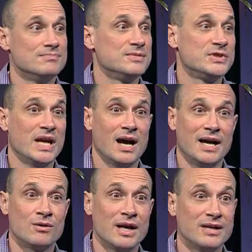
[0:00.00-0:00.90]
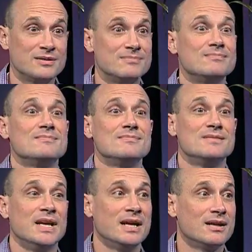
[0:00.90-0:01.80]
stay hydrated
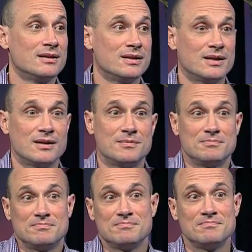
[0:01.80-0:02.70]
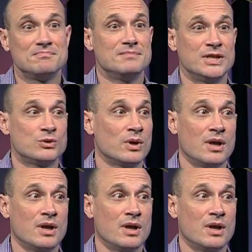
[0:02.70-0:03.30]
and uh, enjoy